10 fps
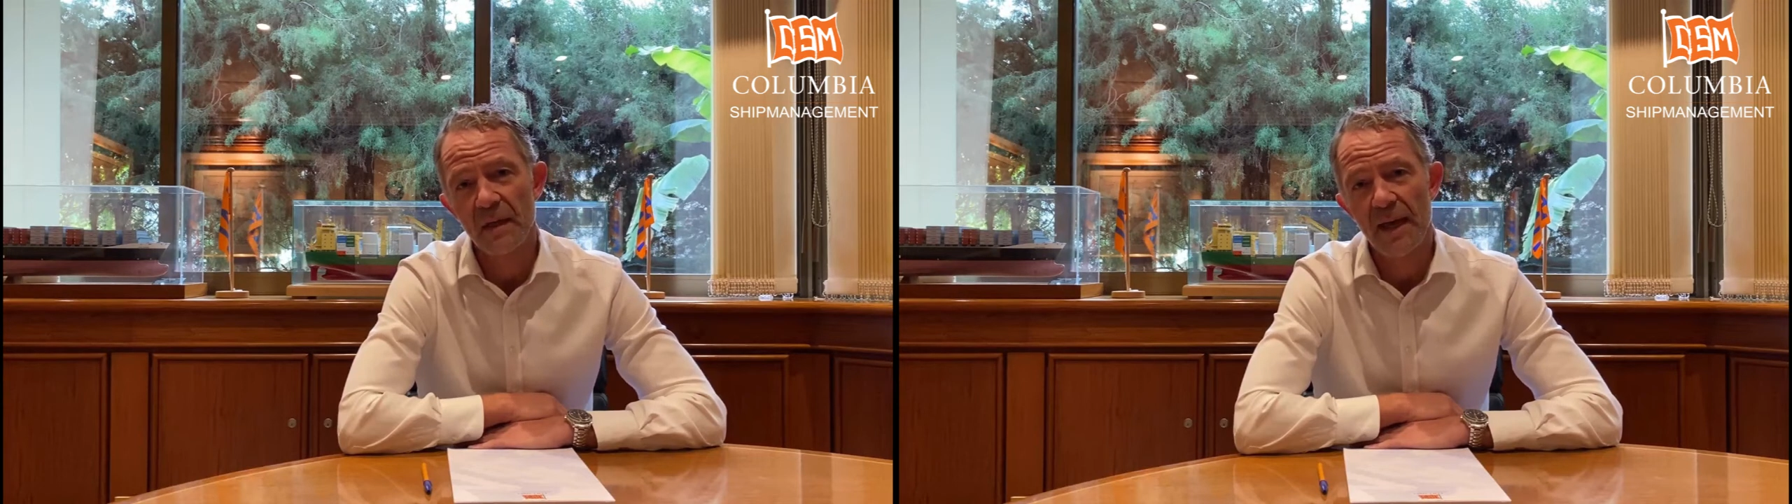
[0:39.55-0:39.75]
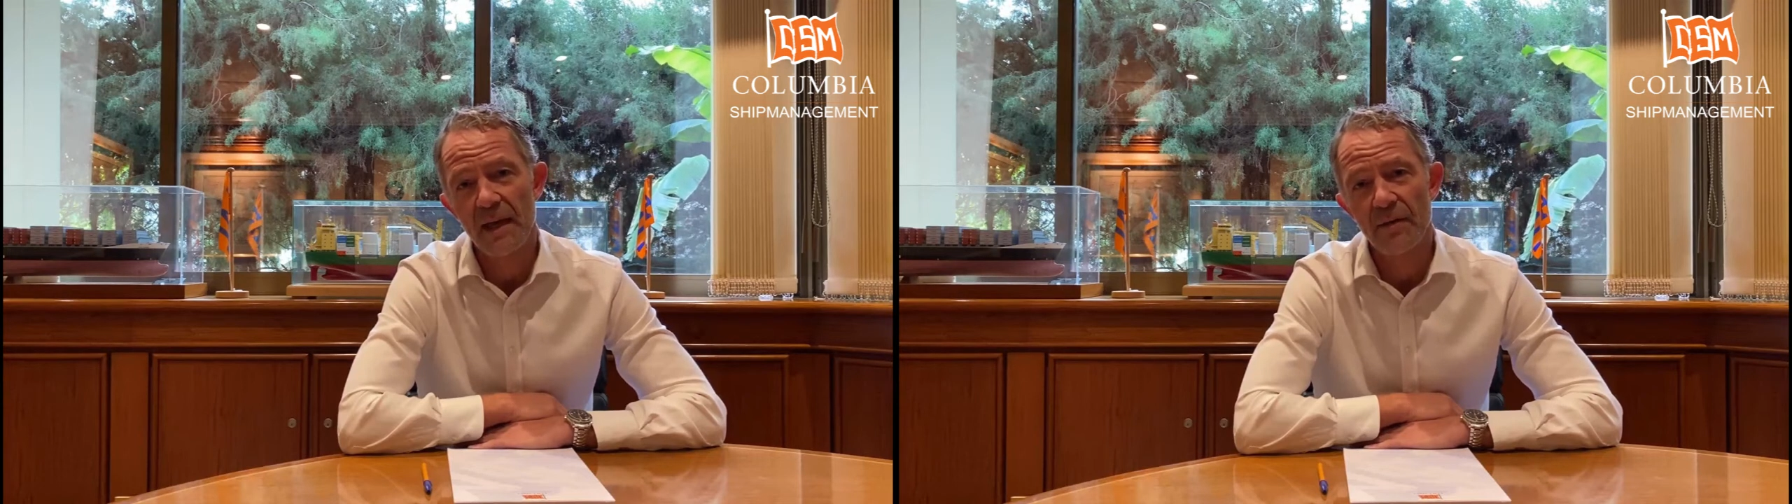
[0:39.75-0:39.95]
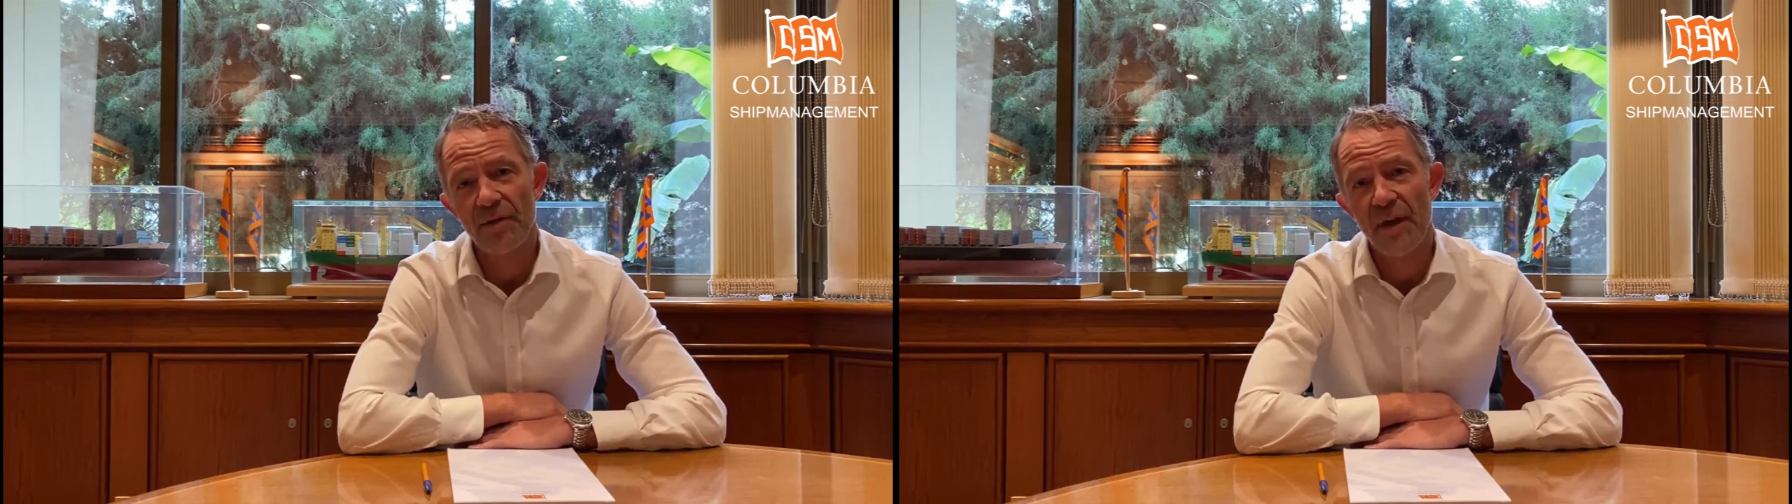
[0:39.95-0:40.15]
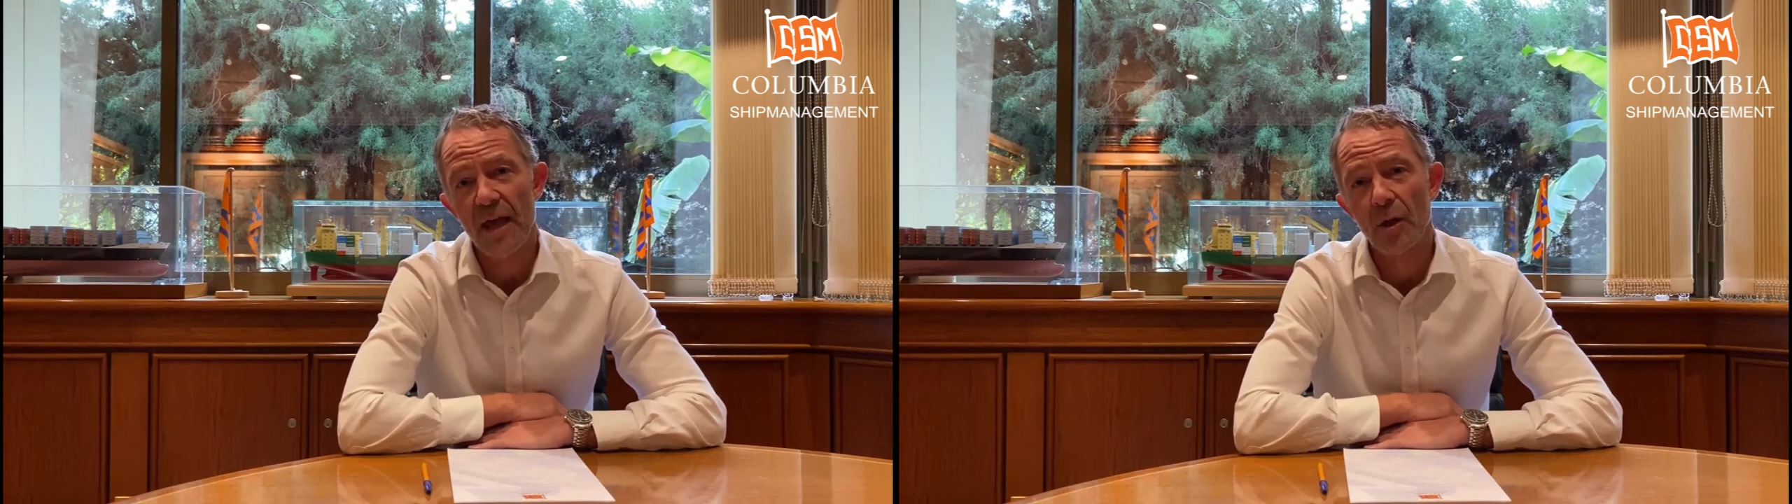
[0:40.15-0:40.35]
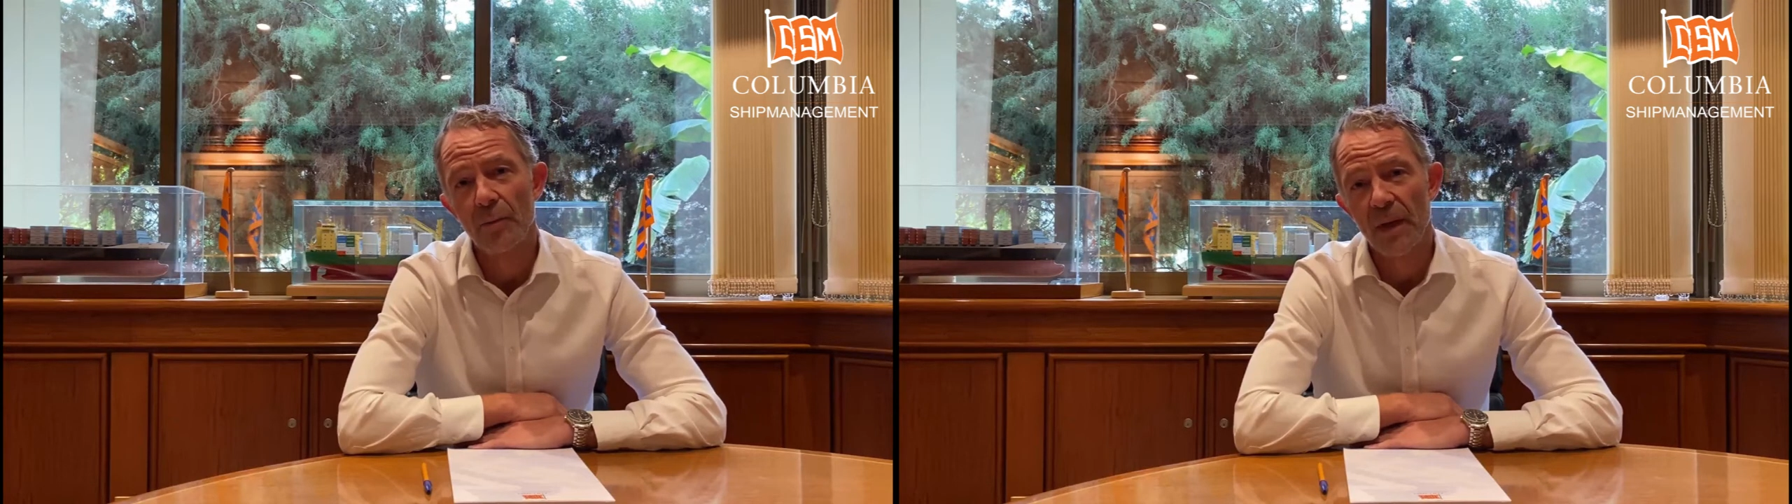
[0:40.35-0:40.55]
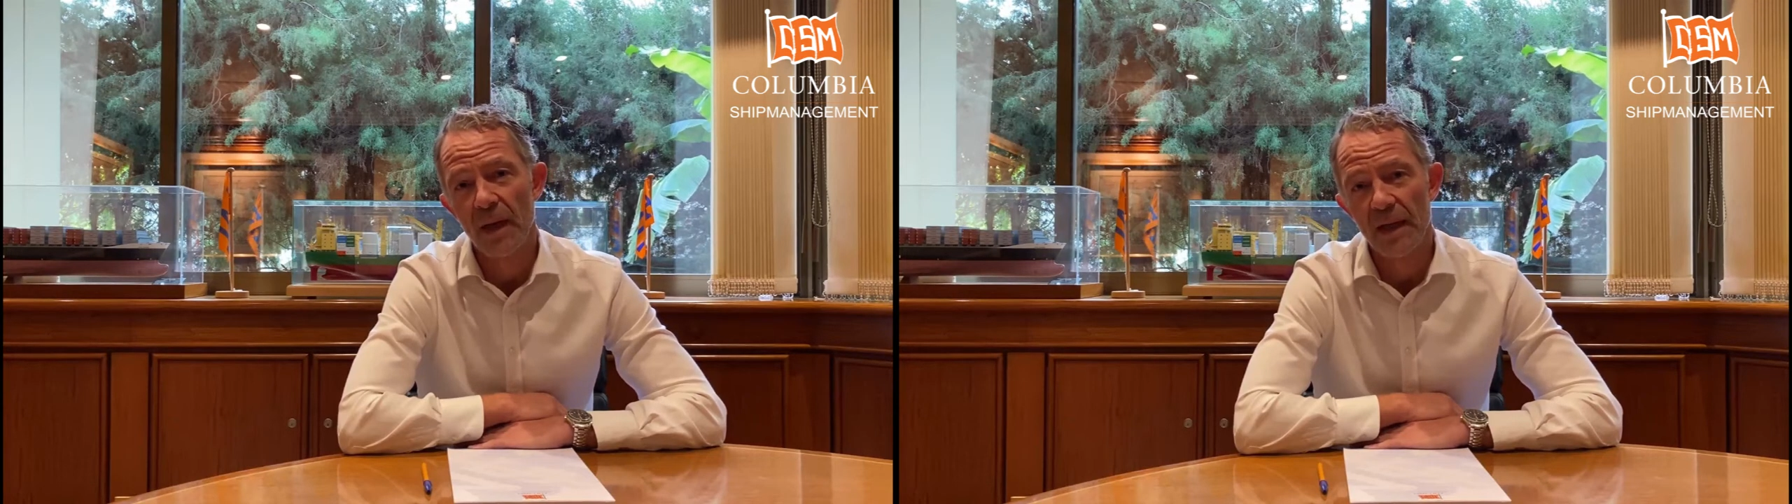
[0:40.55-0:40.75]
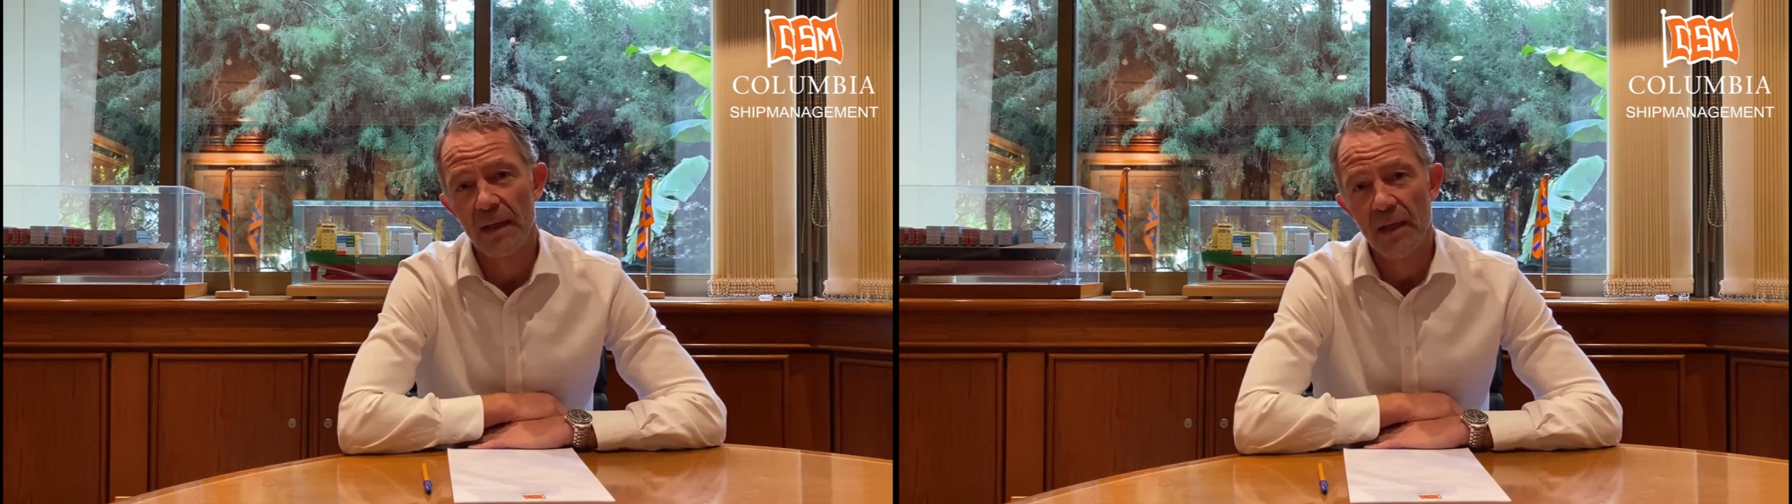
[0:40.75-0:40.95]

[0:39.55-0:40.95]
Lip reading: health helpline.